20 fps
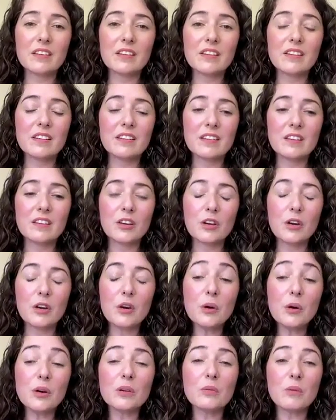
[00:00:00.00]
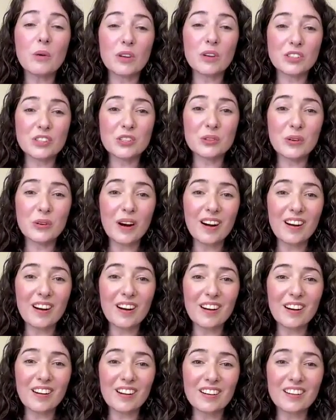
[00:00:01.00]
the who and what you
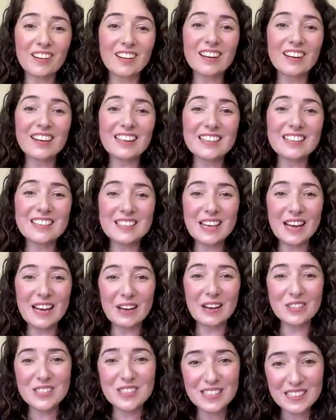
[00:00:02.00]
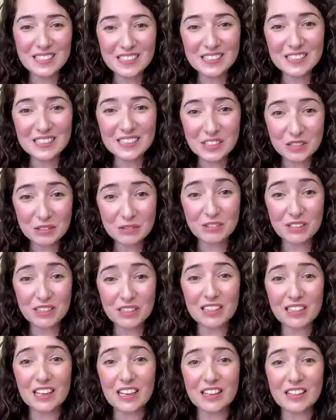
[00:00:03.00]
are is now seen in a
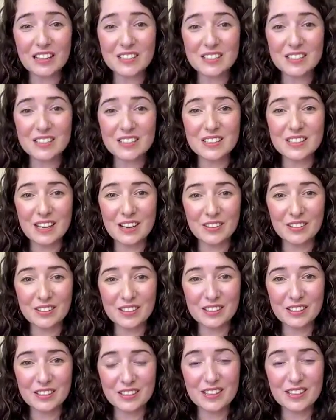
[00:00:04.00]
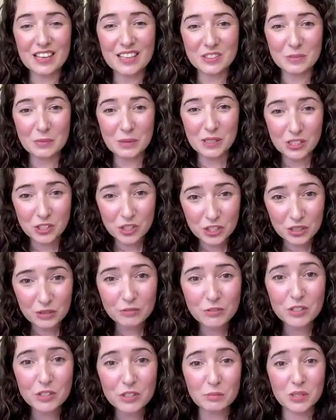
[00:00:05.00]
different light, is now there's been a
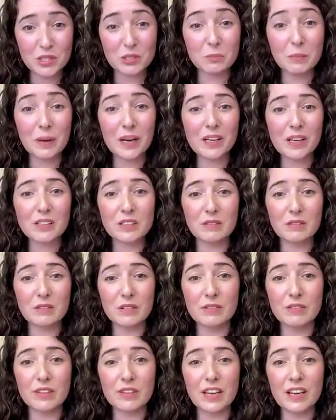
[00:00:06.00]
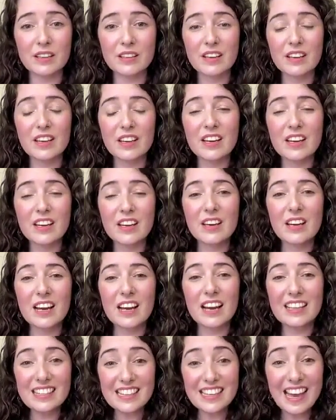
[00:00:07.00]
shift in perspective of that.
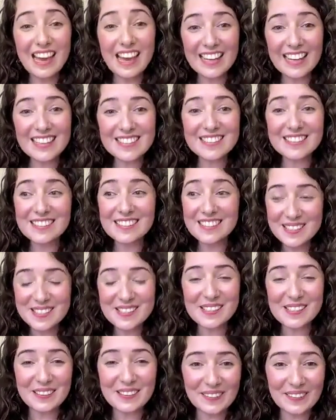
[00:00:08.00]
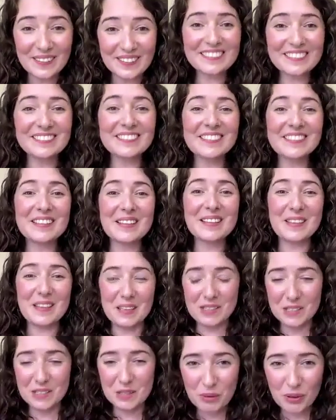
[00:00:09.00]
And yet still
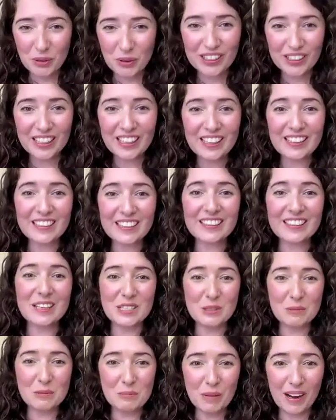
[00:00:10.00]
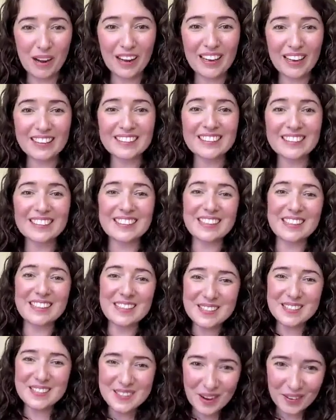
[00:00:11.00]
there's a body, there's a mind that
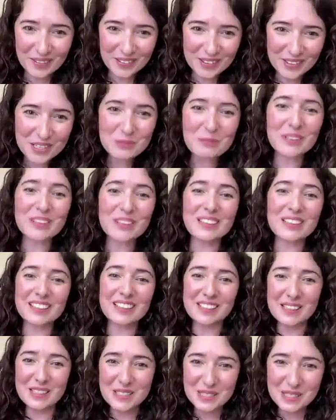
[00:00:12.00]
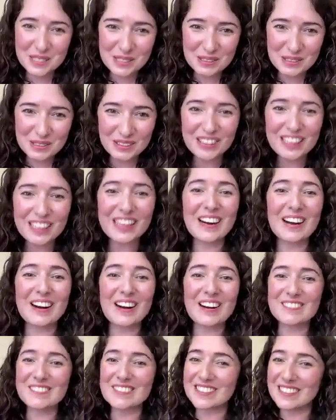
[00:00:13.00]
needs nourishment, that needs looking
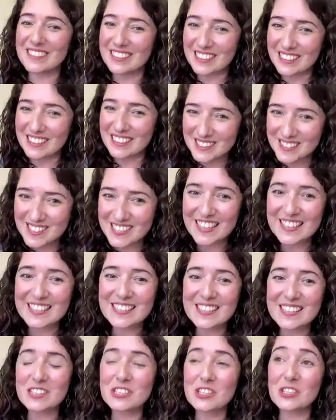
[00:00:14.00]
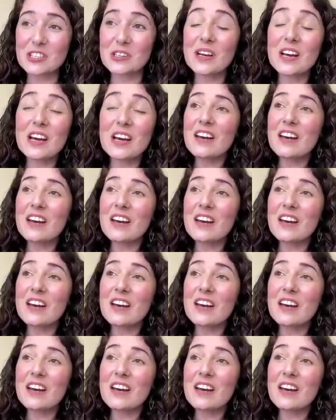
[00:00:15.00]
after, that needs tending to.